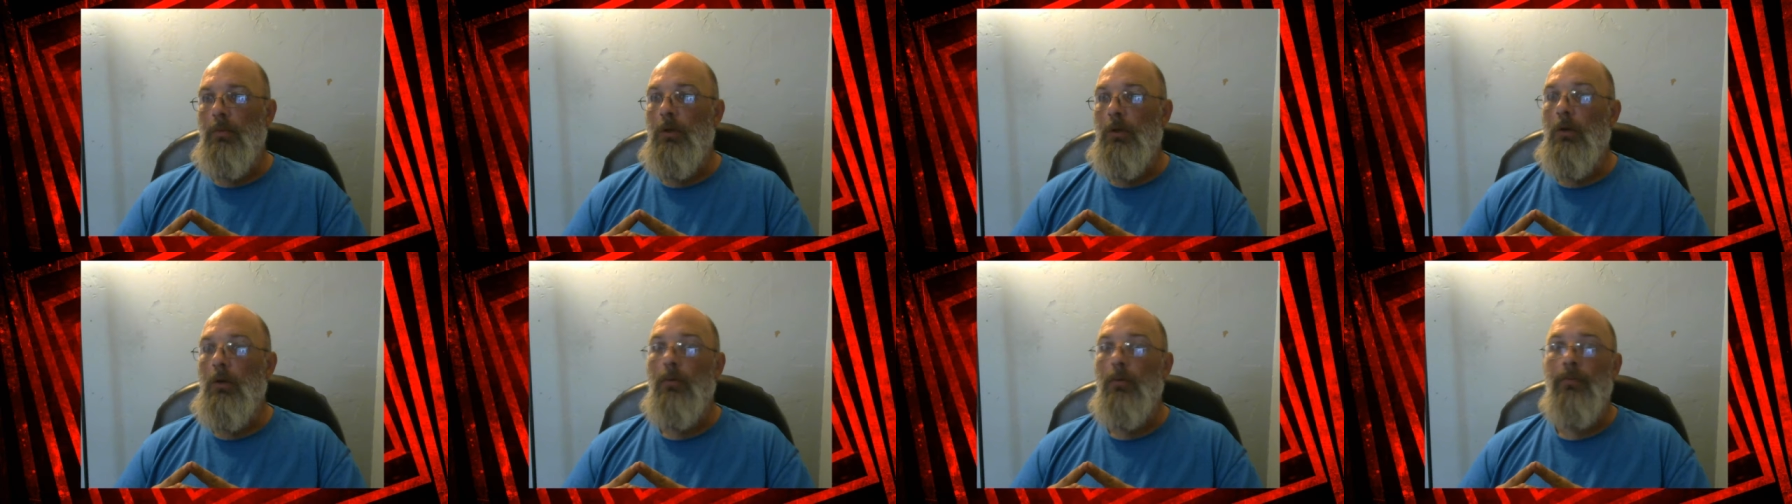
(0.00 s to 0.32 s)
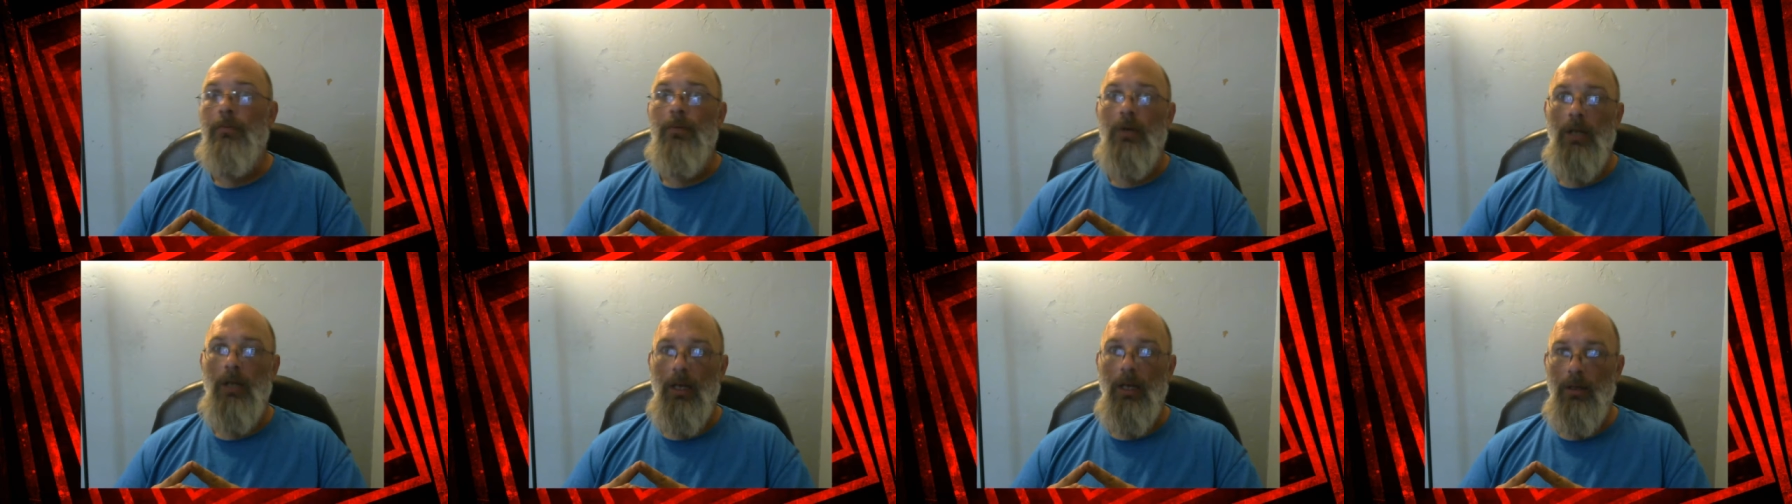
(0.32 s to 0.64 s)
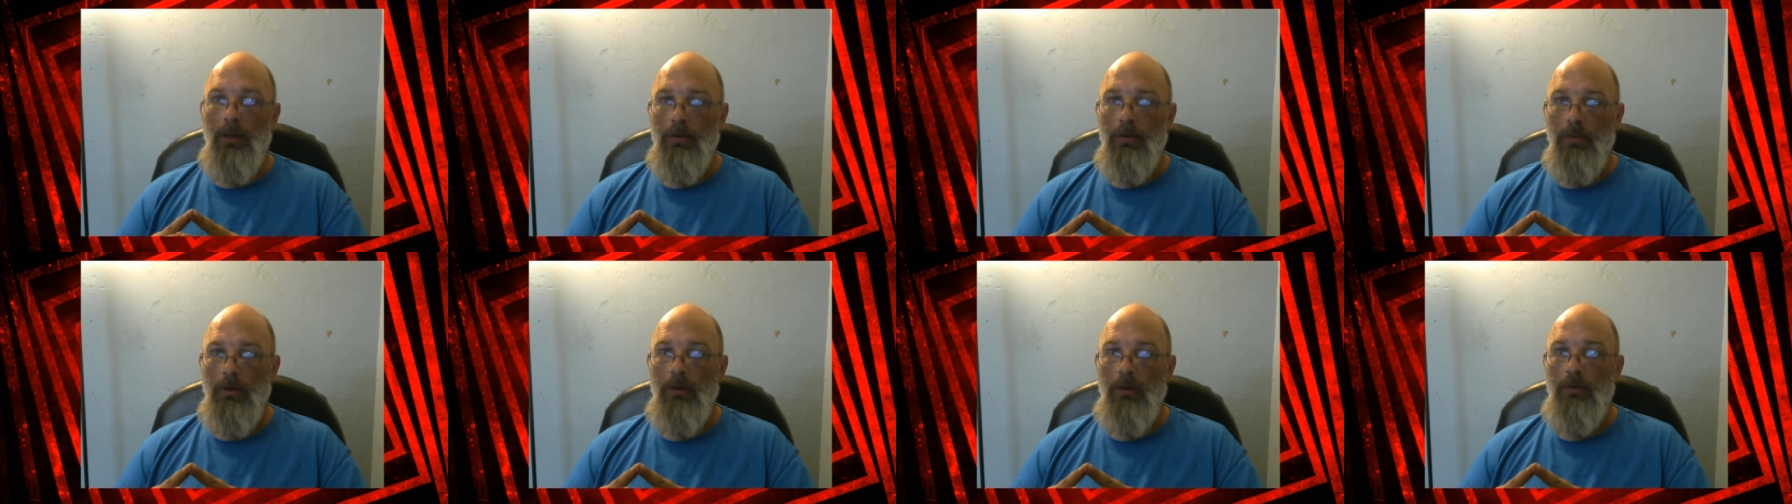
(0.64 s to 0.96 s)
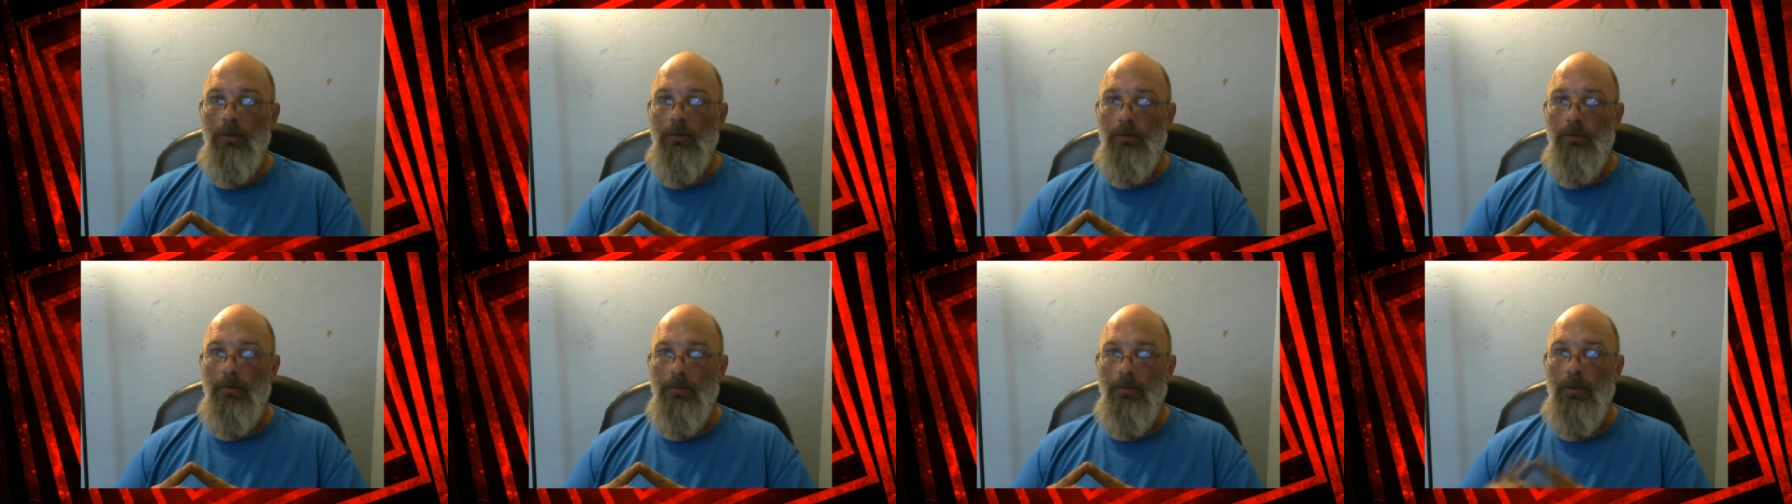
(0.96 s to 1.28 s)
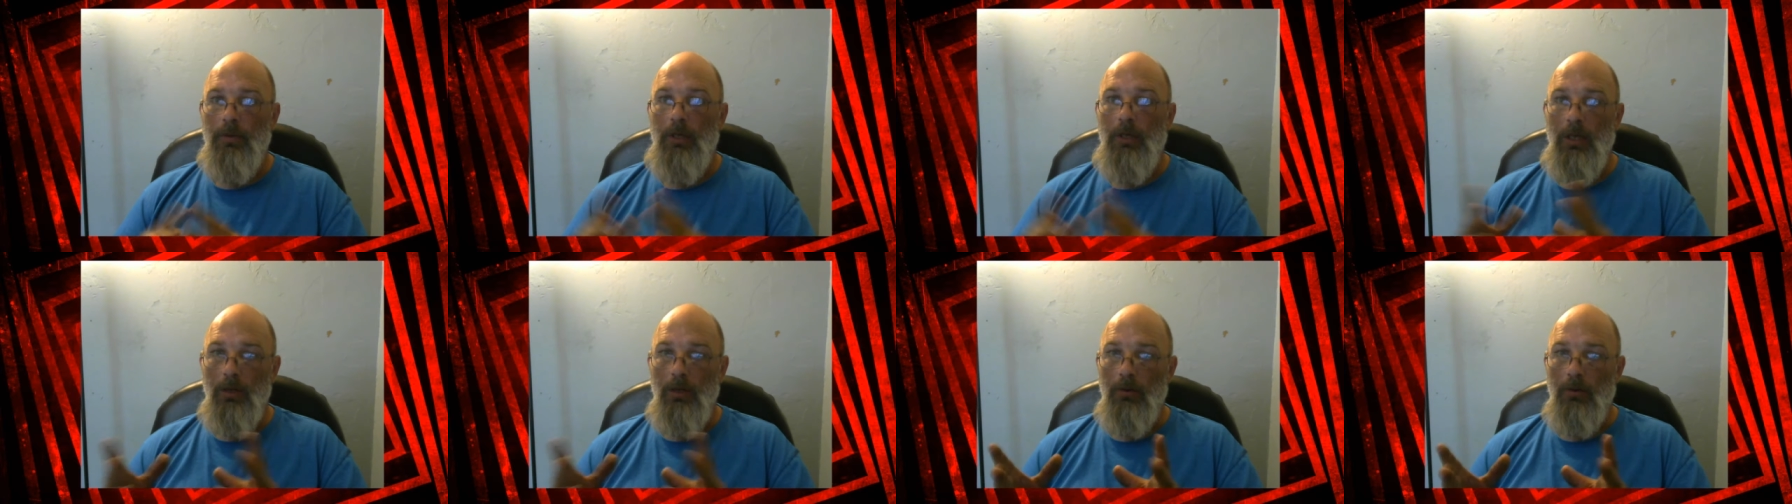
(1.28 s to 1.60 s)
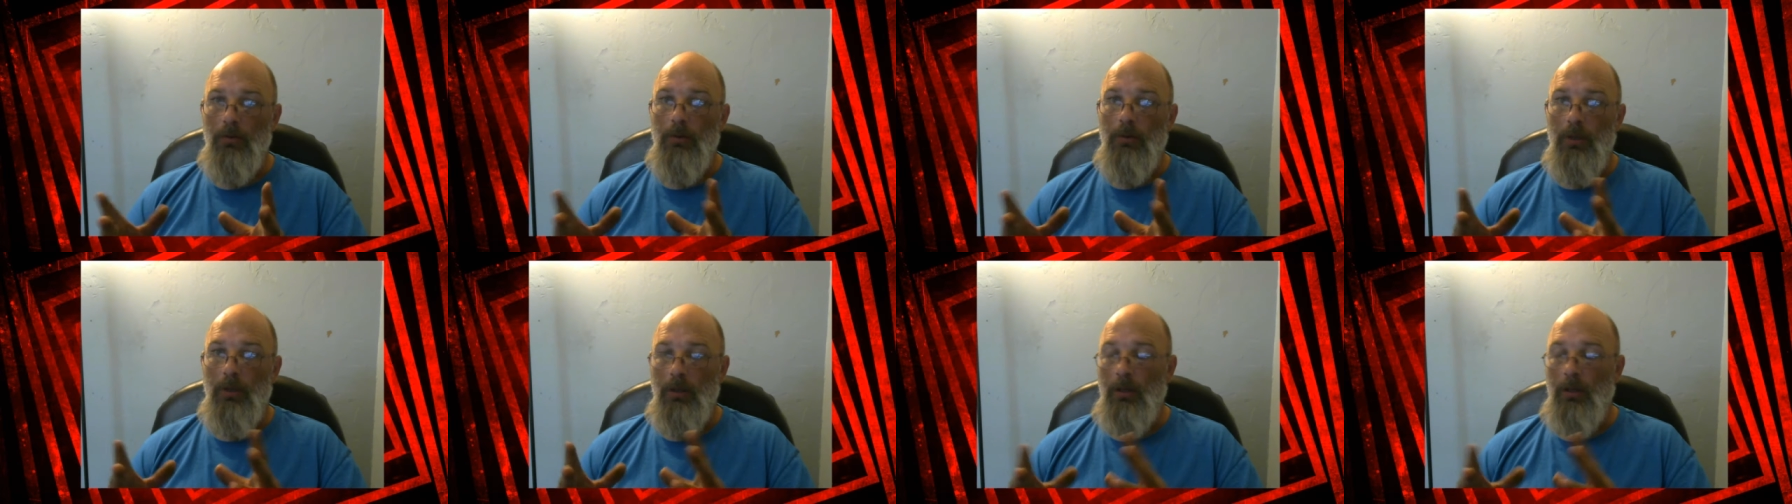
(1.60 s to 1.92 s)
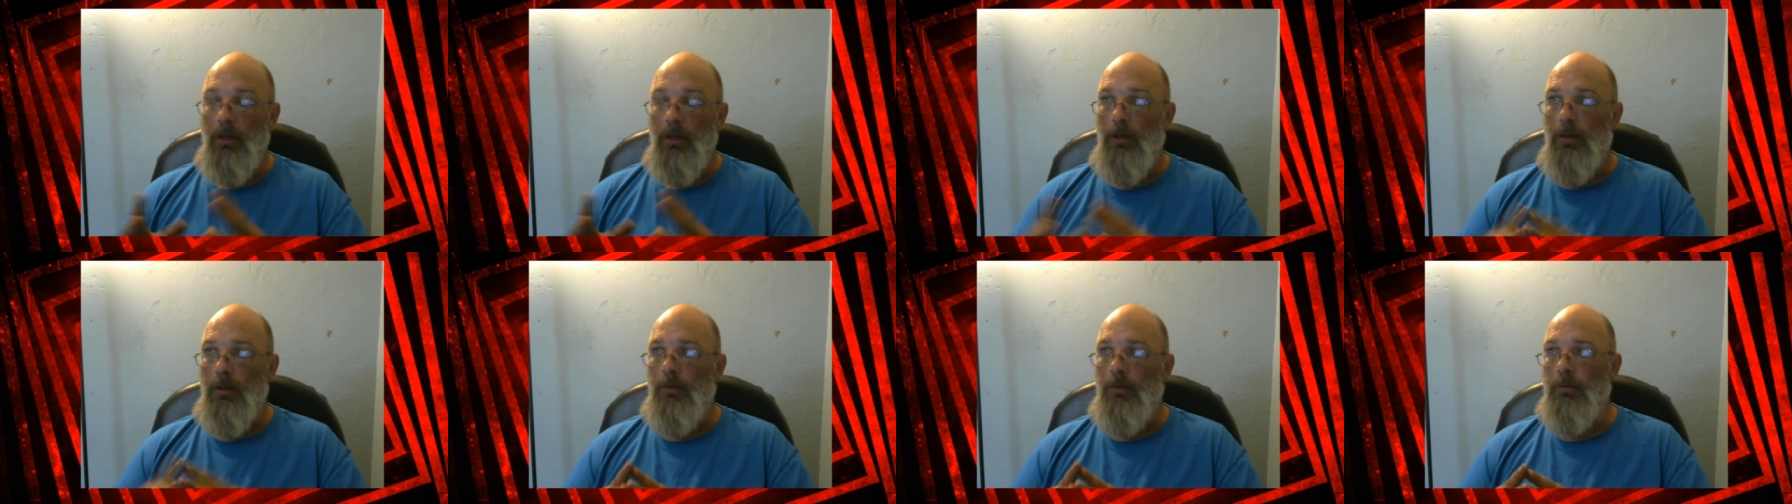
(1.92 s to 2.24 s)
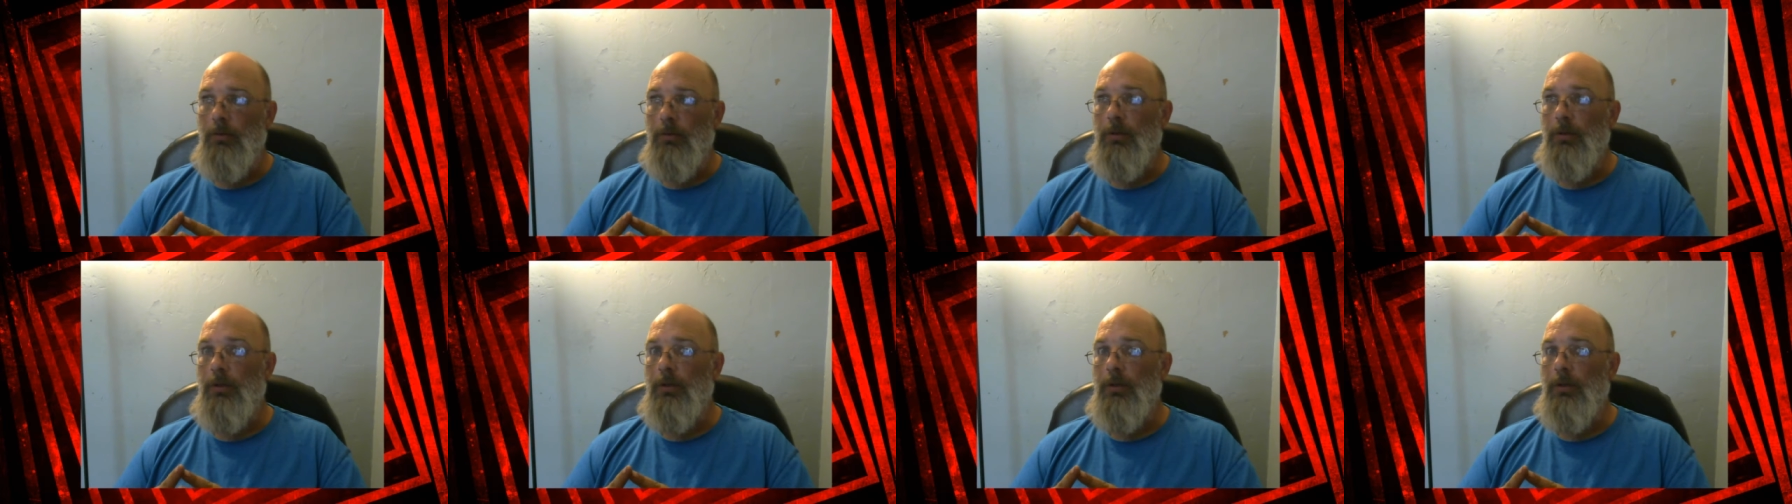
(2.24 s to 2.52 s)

don't forget to use deodorant,